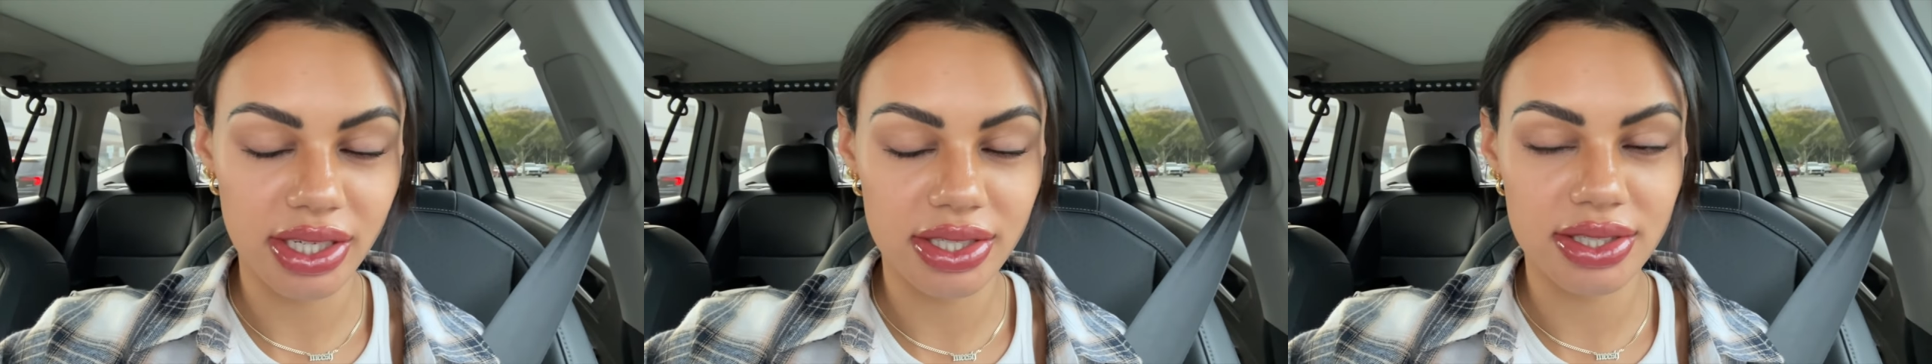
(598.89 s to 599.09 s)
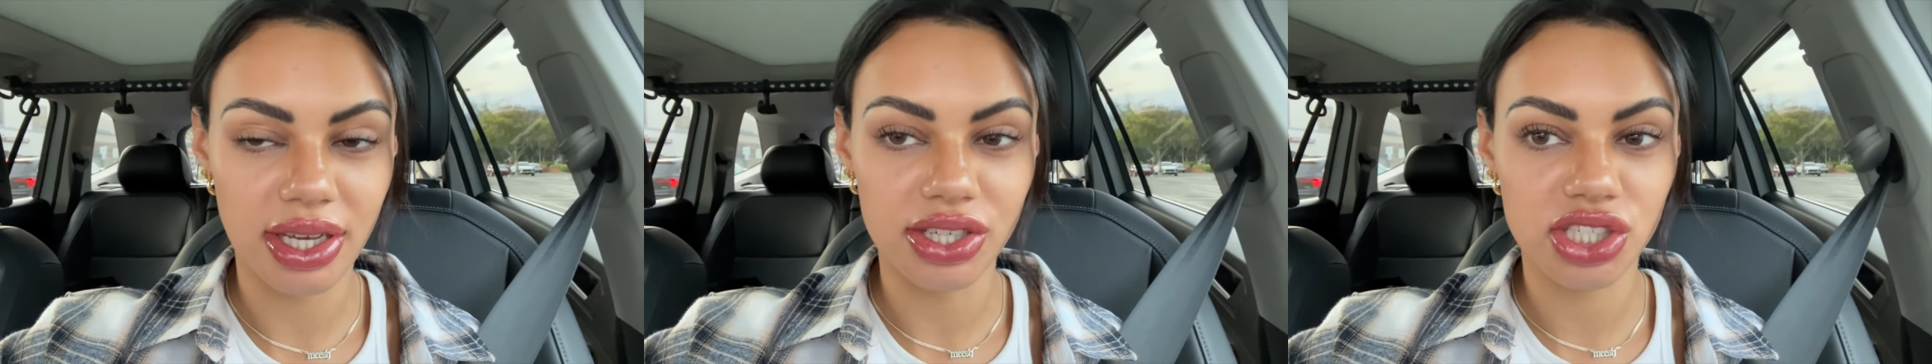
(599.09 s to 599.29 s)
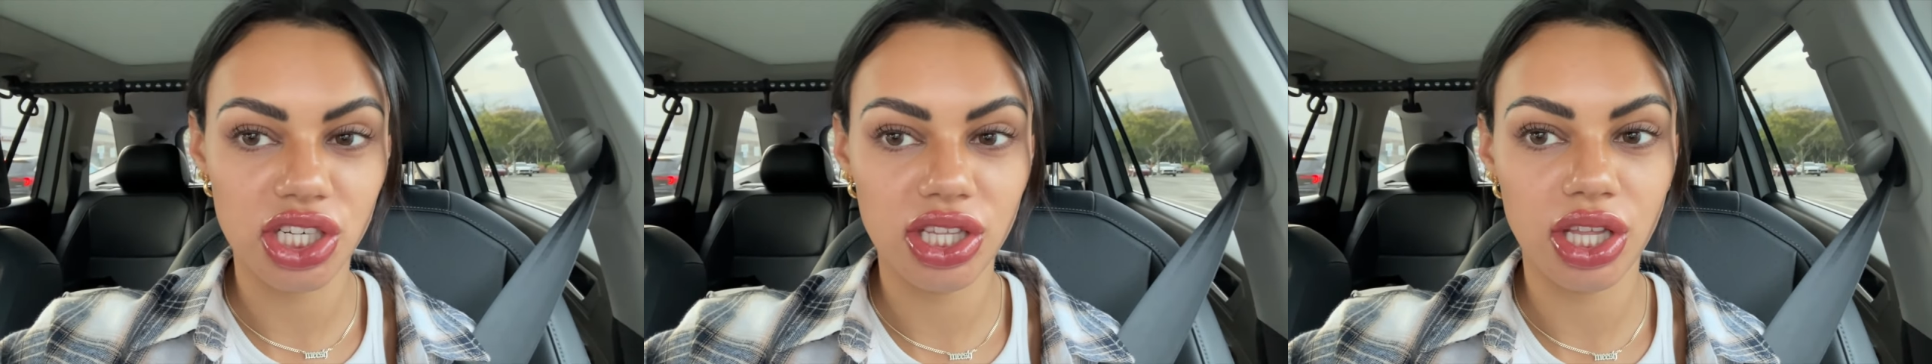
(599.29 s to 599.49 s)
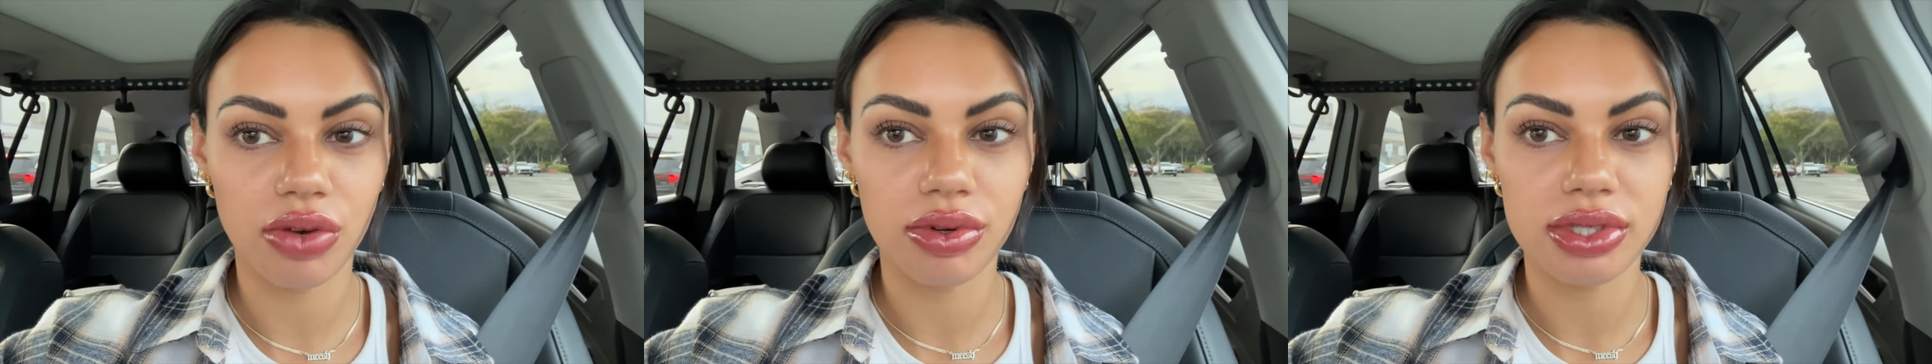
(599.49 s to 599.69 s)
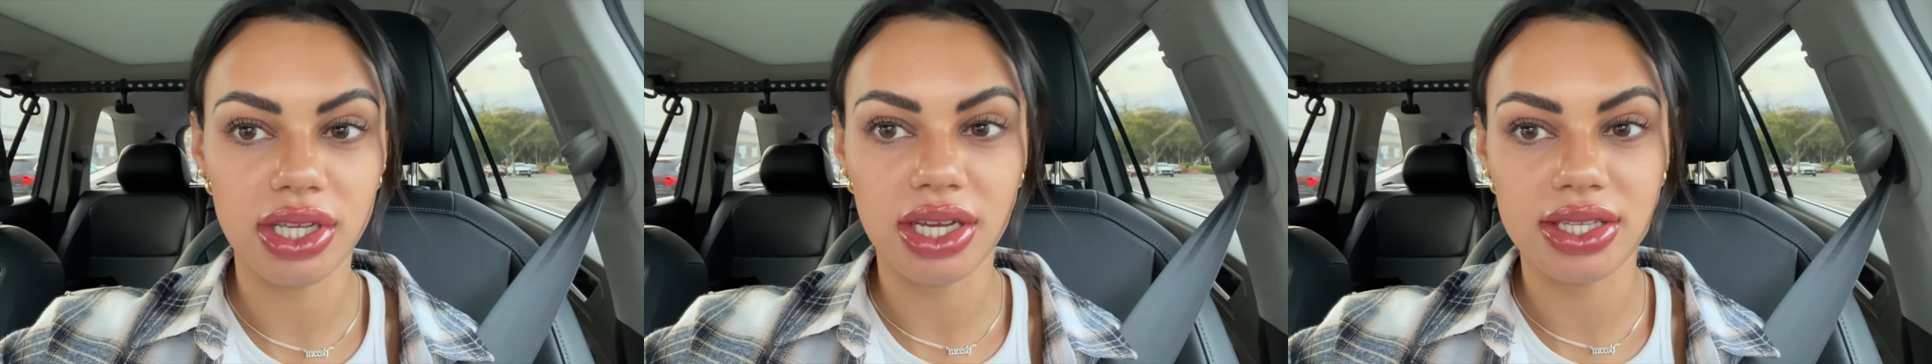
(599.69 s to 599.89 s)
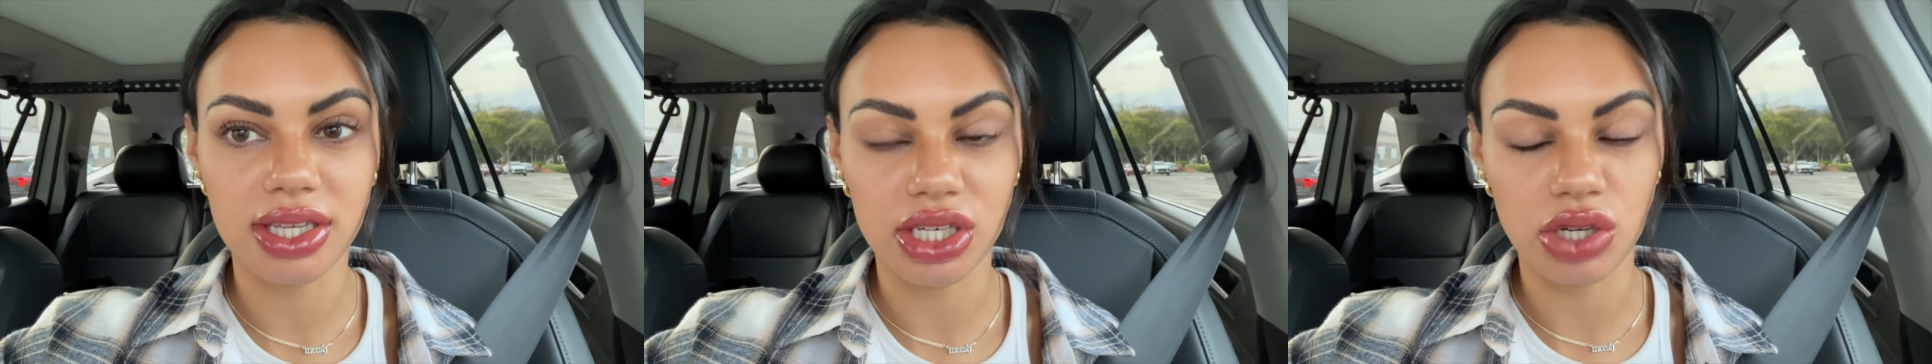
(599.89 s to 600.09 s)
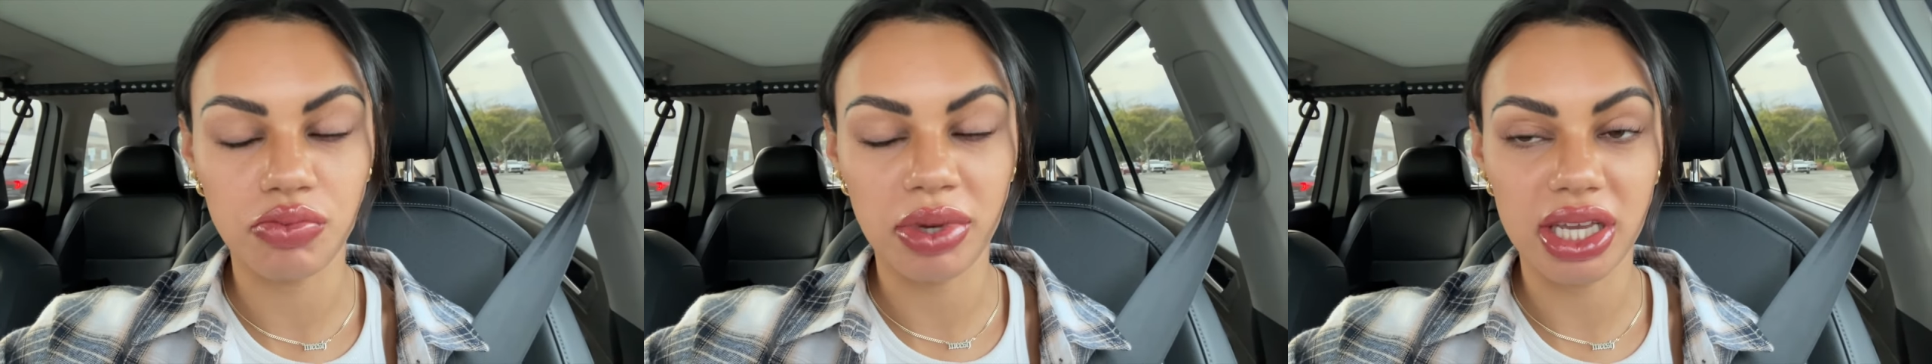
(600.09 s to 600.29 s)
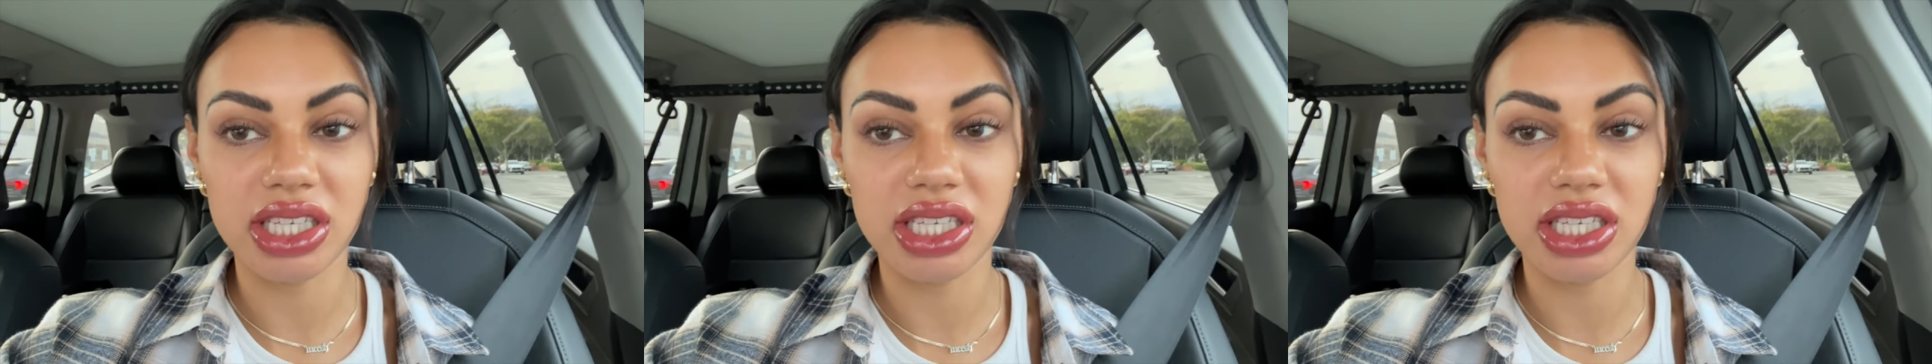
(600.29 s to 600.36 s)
session, there was like such a big